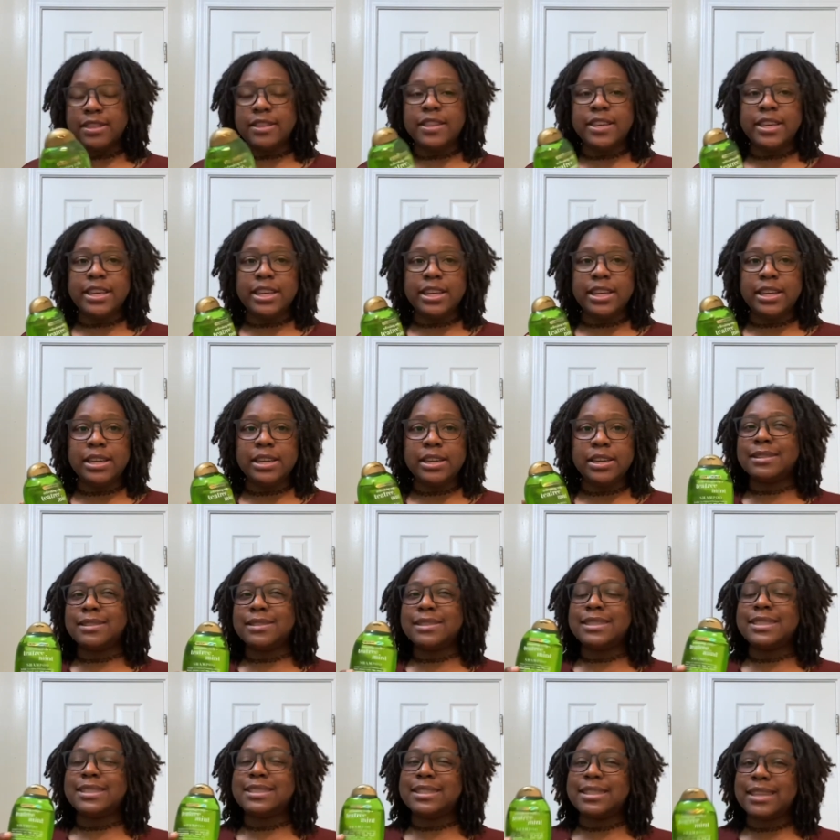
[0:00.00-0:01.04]
The
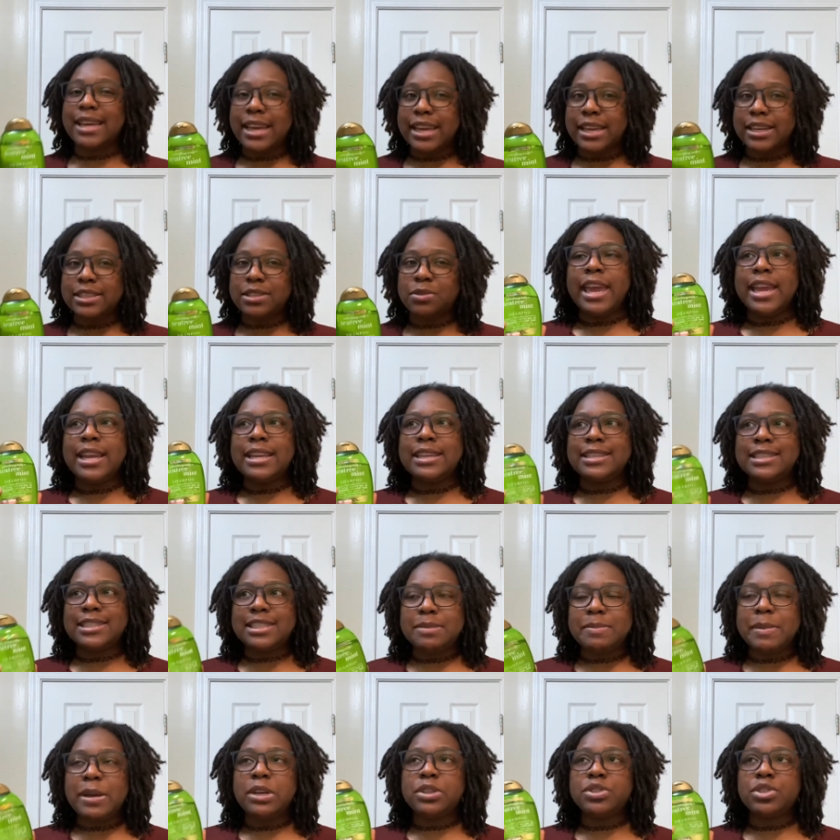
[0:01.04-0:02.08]
scent, it
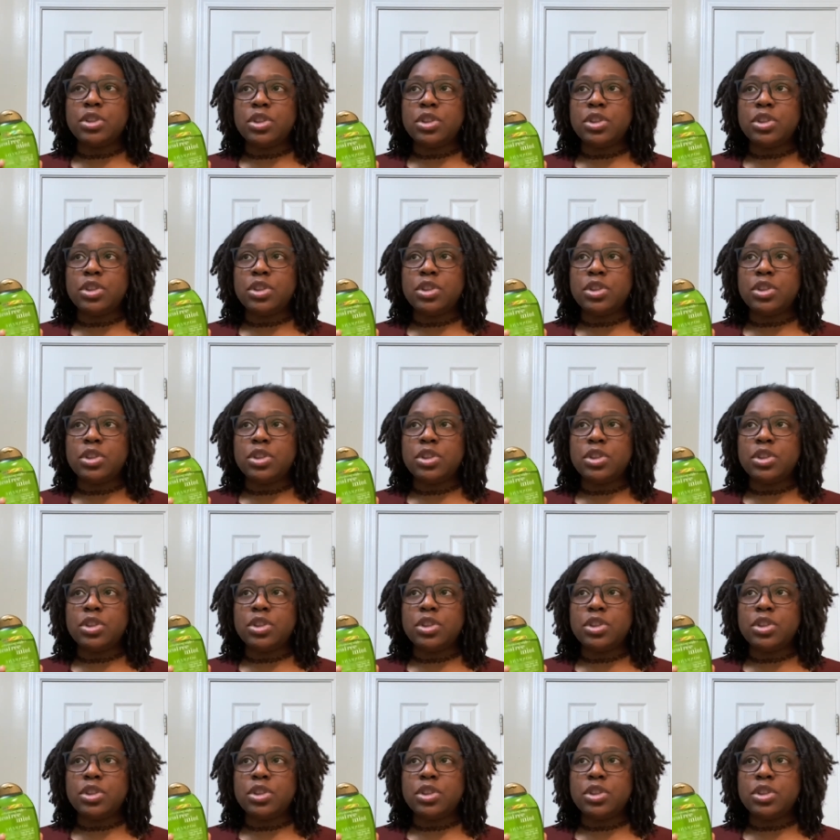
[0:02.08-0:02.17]
smells